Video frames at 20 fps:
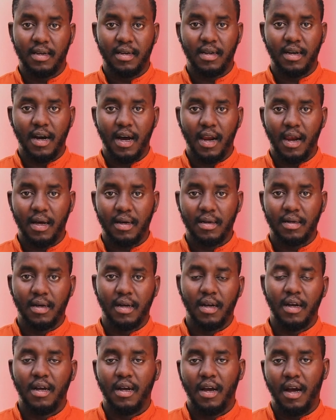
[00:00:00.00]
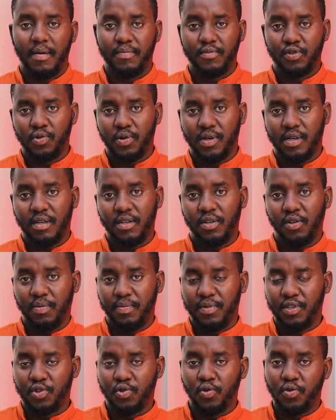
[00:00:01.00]
in color. I'm sure you'll
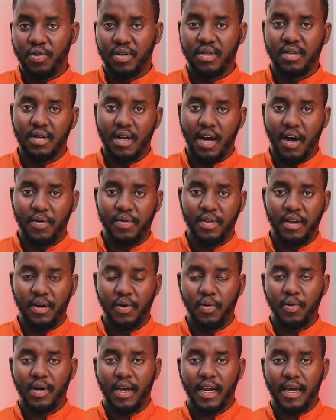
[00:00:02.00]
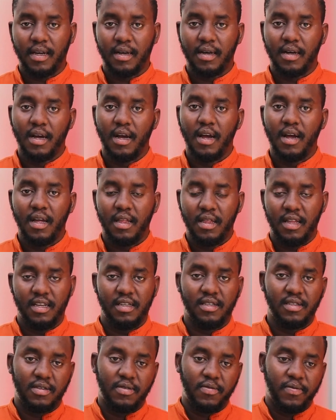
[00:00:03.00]
be shown how they look like.
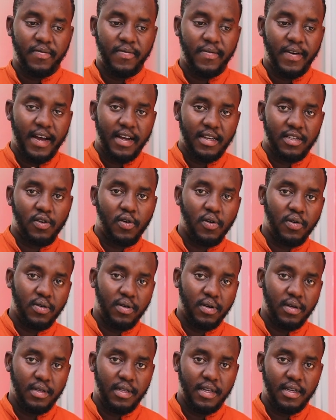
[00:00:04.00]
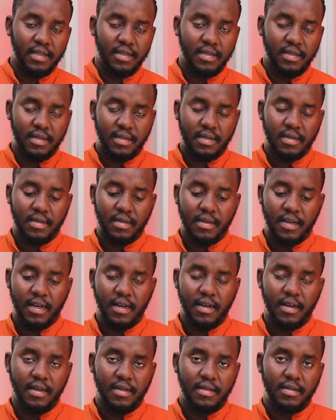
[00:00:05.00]
There's
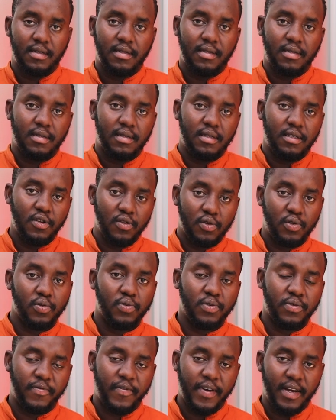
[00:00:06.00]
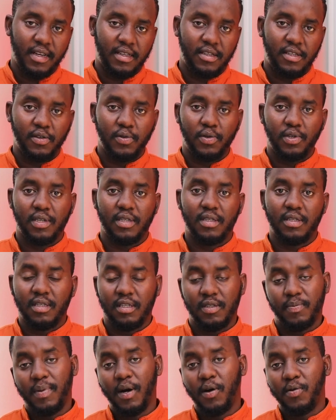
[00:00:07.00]
CO2 fire extinguishers,
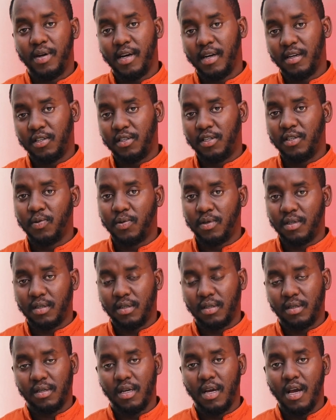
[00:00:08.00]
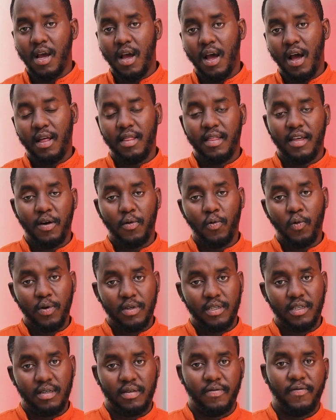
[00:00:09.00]
there's powder extinguishers, and there are
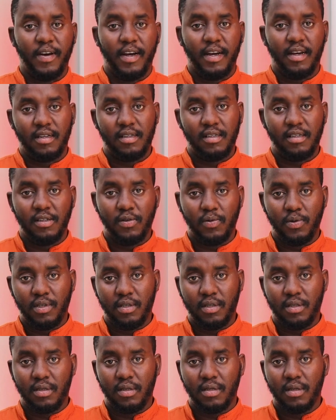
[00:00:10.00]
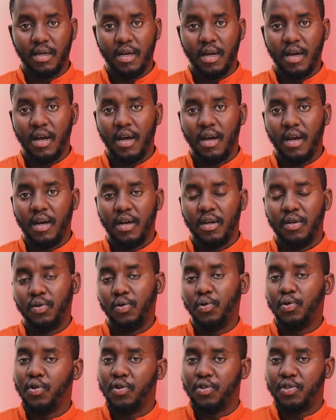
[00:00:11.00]
water fire extinguishers.
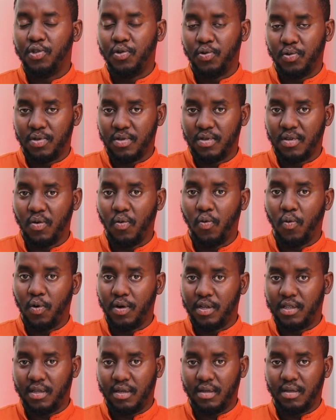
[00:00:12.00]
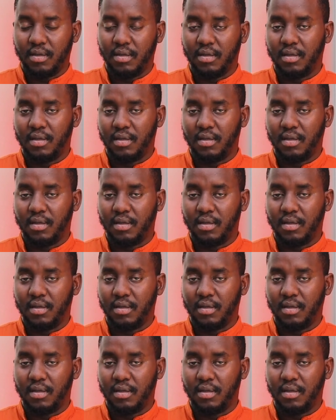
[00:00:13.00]
Do not use water